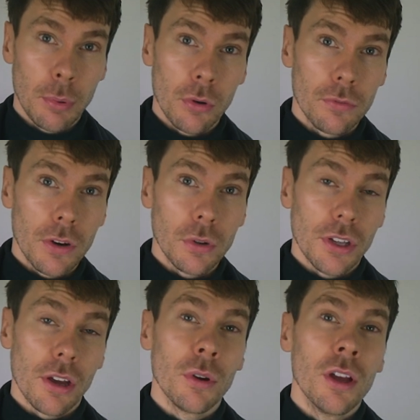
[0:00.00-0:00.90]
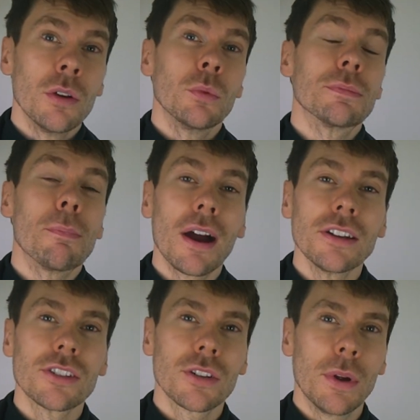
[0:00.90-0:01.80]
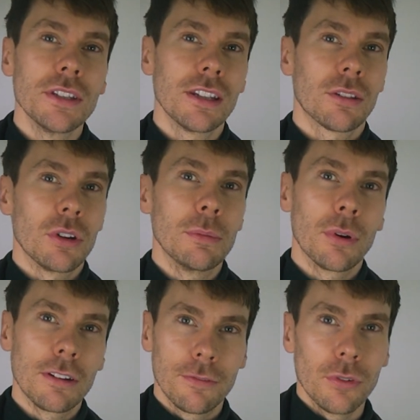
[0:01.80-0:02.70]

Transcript: portfolio was minus 23.49%